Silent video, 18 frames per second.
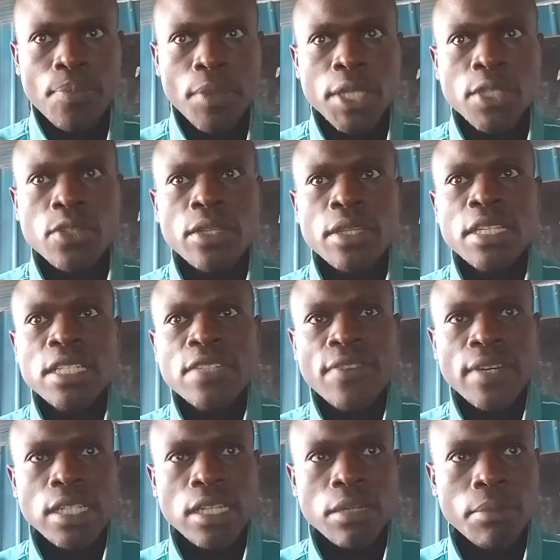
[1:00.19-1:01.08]
So this
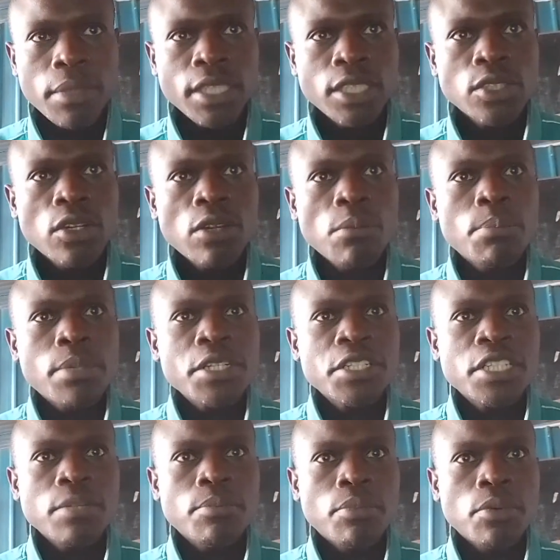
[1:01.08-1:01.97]
fundamental
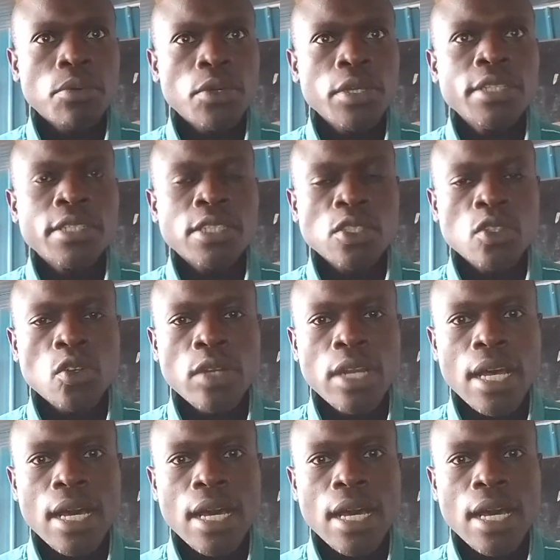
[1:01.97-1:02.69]
principle is known